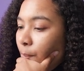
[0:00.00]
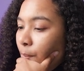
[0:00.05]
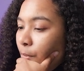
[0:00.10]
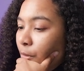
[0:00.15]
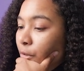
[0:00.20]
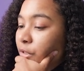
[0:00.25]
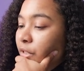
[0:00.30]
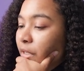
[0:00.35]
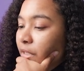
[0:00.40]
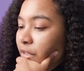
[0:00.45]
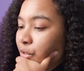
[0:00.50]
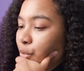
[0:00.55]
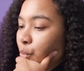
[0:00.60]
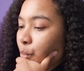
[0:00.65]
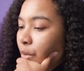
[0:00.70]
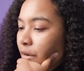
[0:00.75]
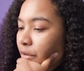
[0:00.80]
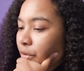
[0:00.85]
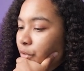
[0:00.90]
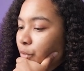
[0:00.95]
or sorry,
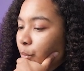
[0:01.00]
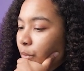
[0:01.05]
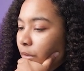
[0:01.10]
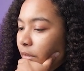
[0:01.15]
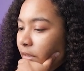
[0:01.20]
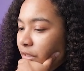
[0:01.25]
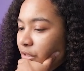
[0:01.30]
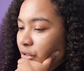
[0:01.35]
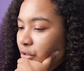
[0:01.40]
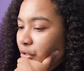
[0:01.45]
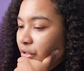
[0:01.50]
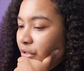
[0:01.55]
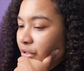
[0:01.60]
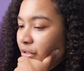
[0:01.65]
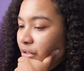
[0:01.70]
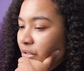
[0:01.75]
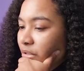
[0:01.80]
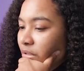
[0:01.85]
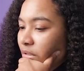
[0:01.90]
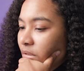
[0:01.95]
square the total
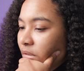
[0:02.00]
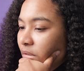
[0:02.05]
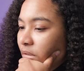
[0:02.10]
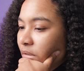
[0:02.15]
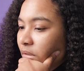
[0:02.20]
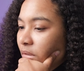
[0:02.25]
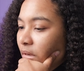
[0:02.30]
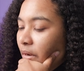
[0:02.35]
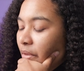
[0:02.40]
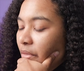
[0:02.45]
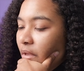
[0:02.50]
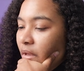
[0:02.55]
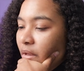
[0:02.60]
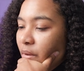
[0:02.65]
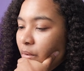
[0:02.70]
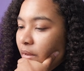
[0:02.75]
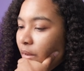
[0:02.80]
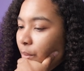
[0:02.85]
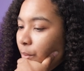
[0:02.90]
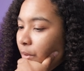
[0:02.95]
inches, and
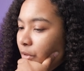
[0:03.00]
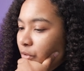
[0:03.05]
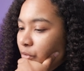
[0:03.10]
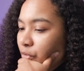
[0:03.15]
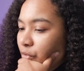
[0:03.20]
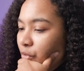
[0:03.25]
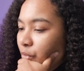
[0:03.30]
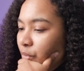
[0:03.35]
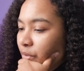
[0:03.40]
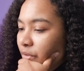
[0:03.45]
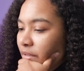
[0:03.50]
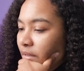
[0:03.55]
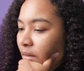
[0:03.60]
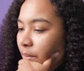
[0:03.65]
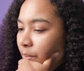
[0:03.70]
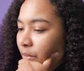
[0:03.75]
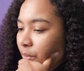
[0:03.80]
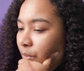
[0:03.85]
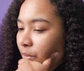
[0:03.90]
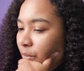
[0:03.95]
then, yeah, we can just do the
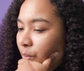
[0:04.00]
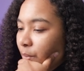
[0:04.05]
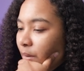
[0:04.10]
same thing with the